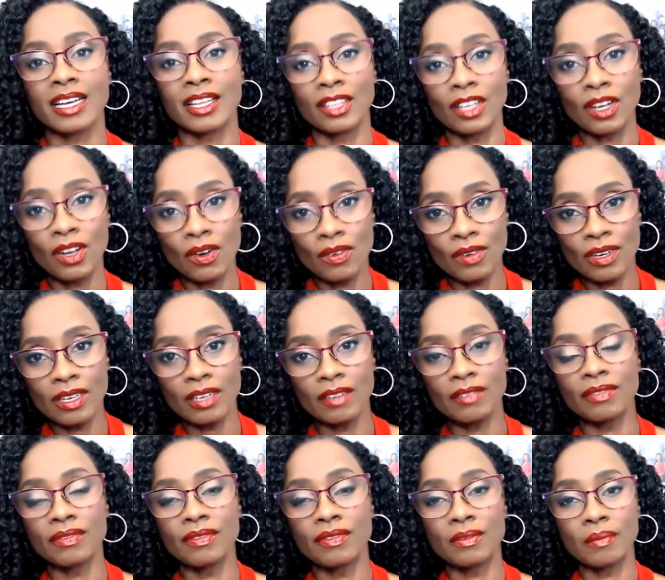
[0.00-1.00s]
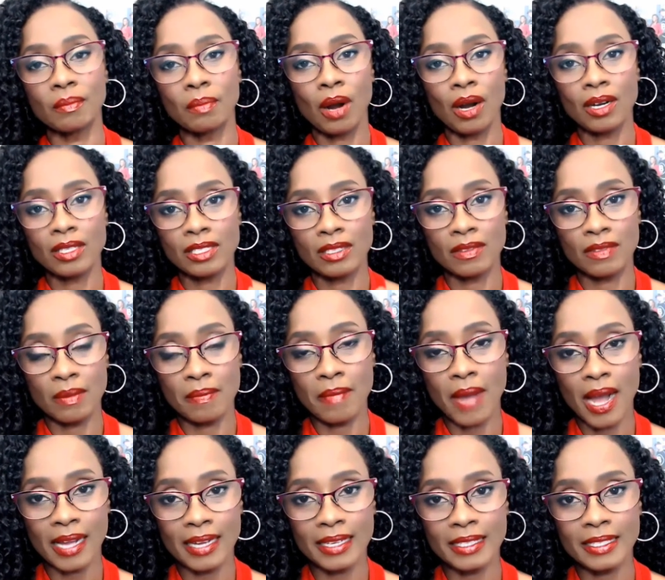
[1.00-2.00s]
and the conative parts of the
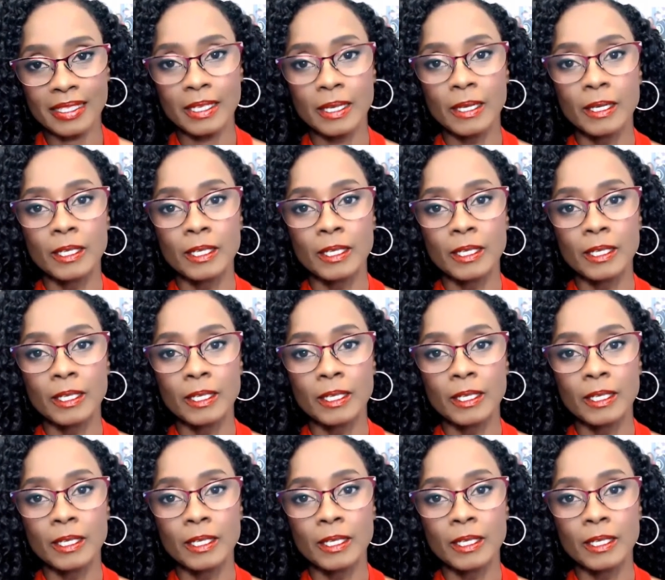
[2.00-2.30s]
mind